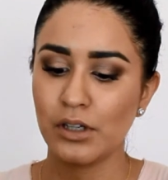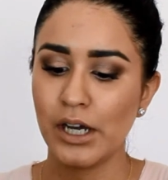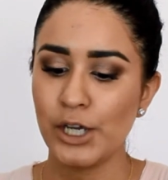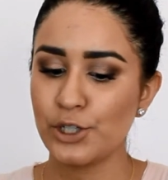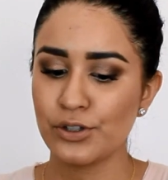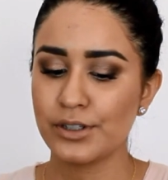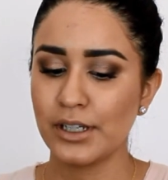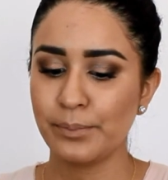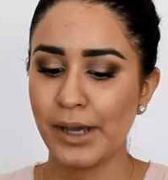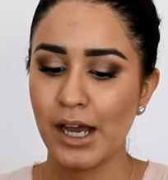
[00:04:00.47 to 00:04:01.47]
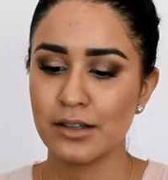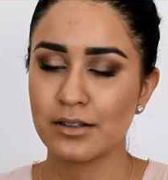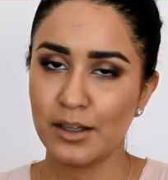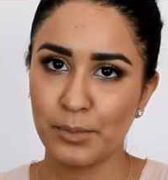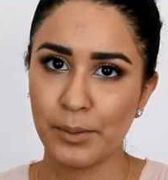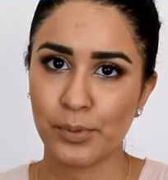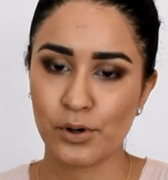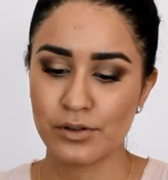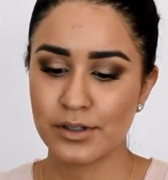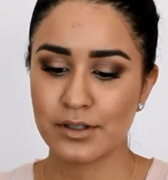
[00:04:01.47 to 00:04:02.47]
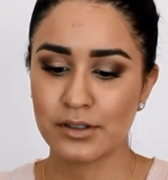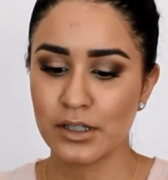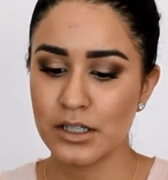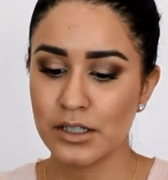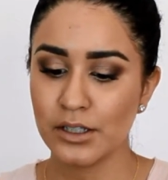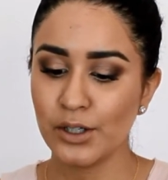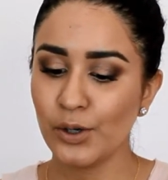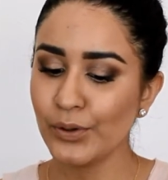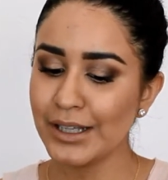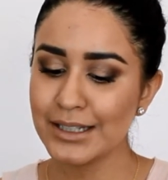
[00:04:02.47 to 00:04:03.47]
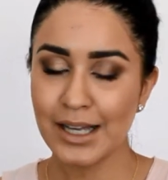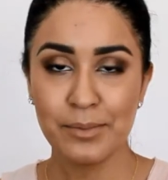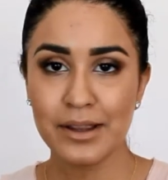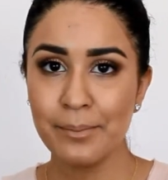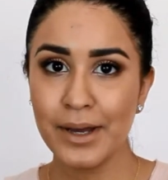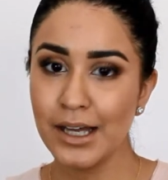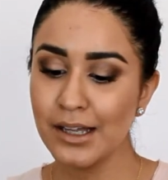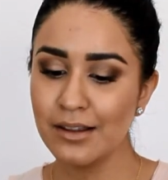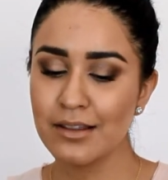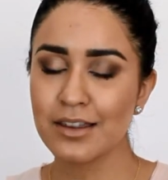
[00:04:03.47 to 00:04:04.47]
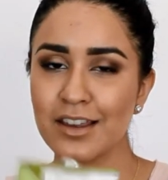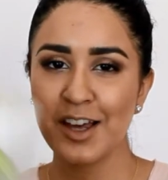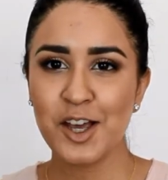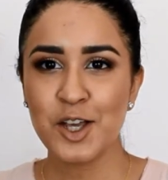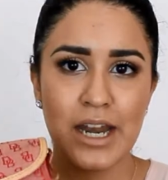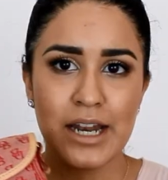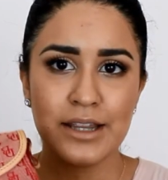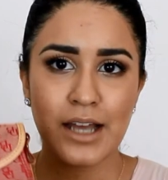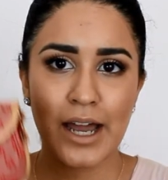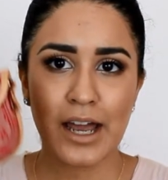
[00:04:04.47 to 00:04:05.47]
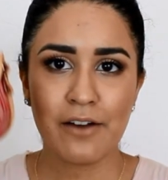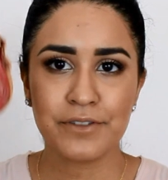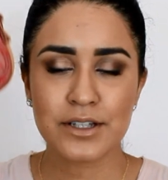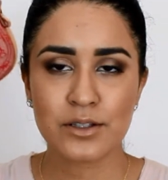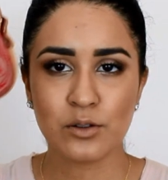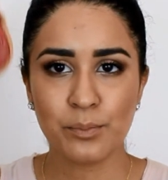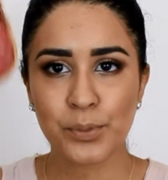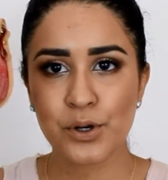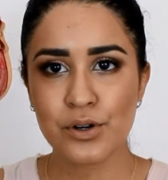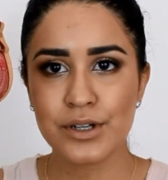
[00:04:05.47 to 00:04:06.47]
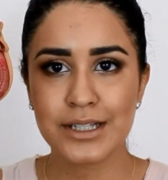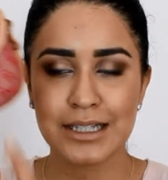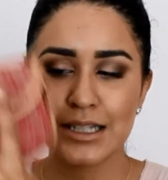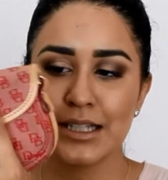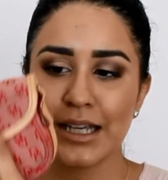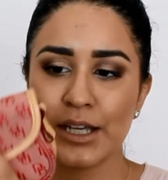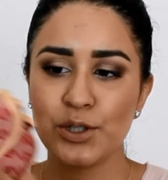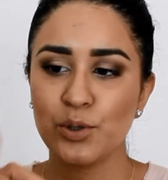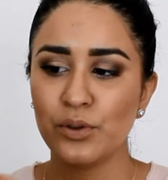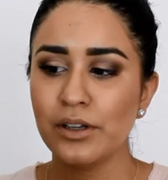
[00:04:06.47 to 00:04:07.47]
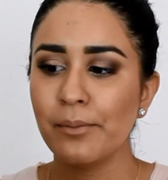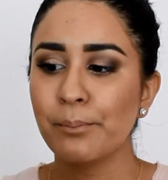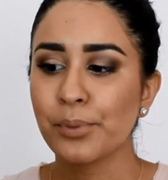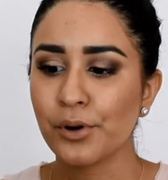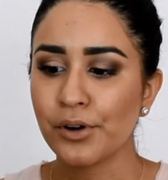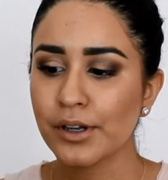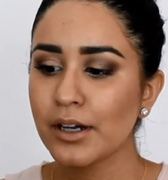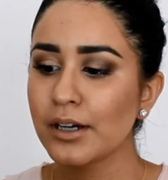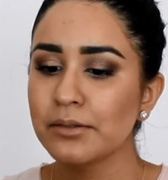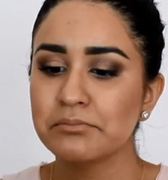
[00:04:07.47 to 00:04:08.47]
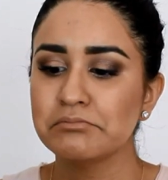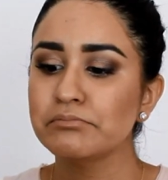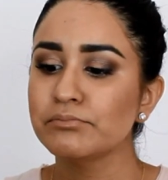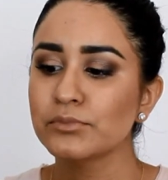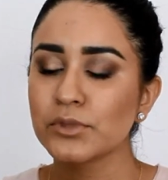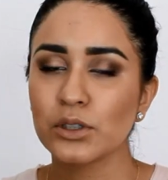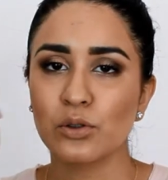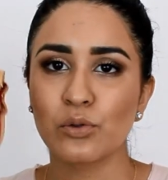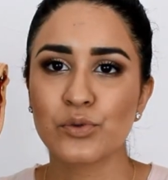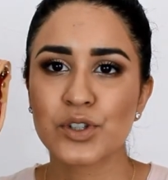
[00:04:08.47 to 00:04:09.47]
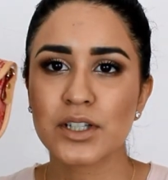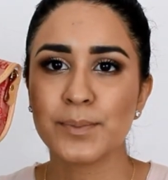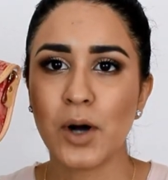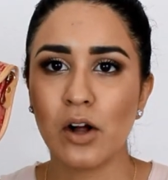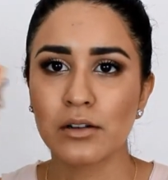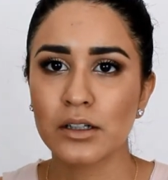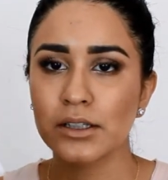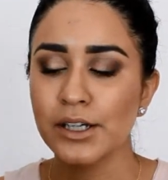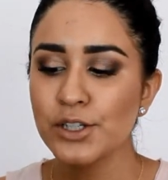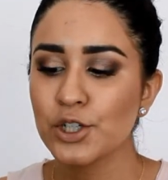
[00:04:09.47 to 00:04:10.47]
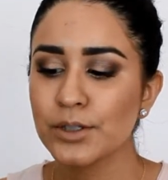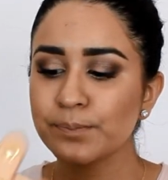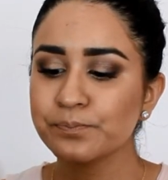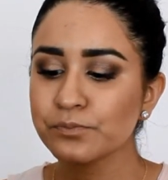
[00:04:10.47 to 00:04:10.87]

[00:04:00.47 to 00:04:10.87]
I just need pads in my purse because, you know, that time of the month. And I have this little purse. This is a Dooney and Bourke little small clutch.